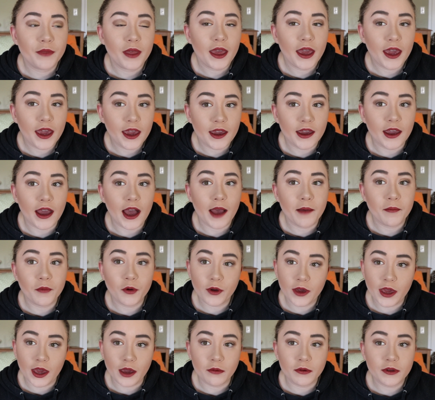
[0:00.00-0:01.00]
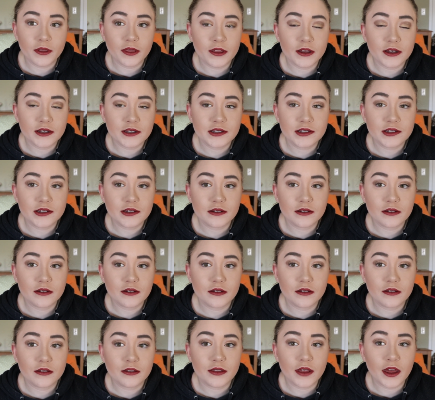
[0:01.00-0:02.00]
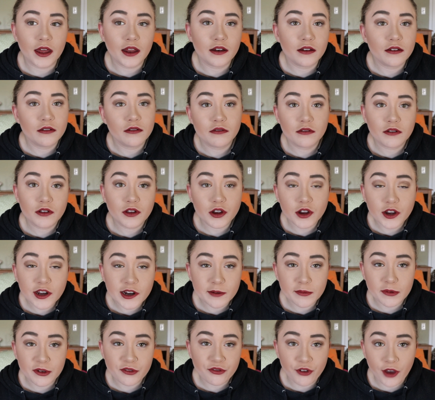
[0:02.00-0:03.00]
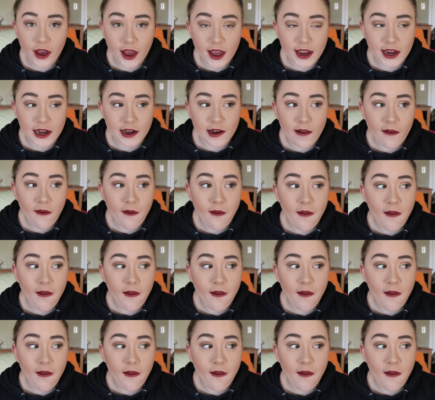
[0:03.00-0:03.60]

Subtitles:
hey, I'm okay with this, then you're going to be fine.